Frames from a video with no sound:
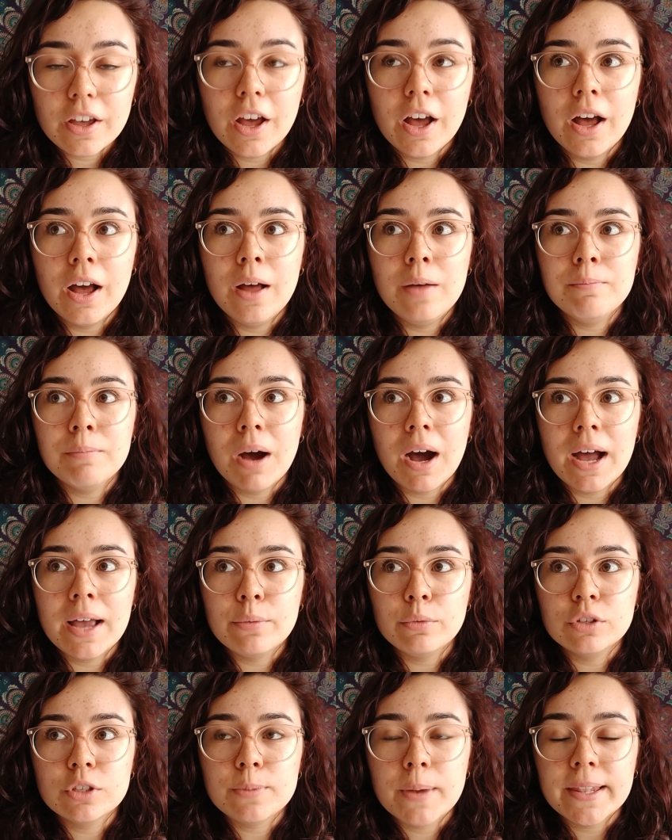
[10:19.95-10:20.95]
I
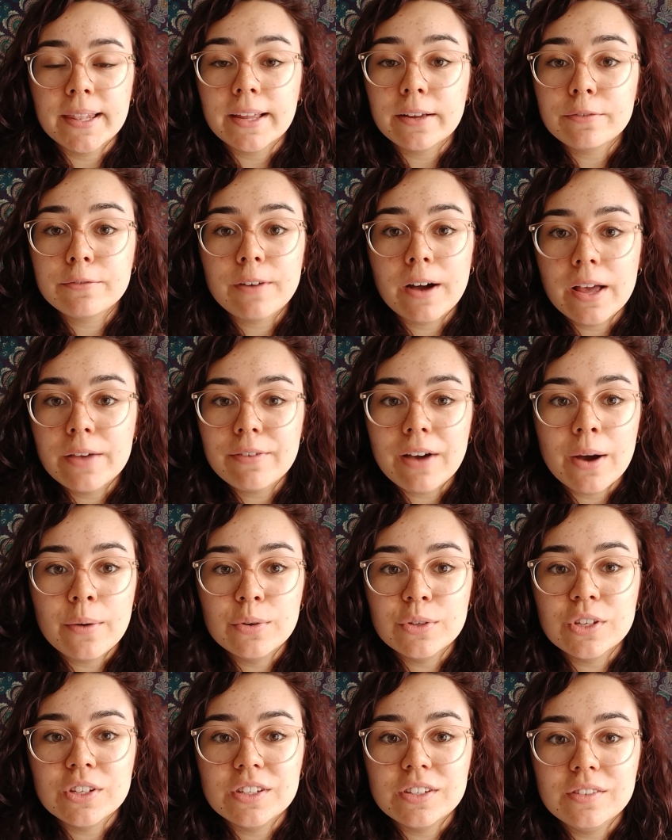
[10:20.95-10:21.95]
would spend like 5
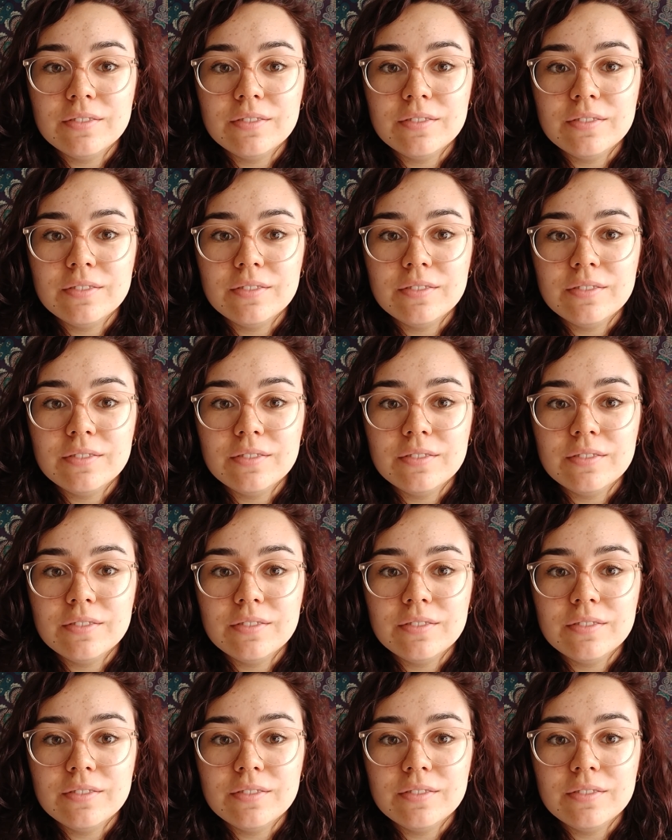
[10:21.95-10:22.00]
hours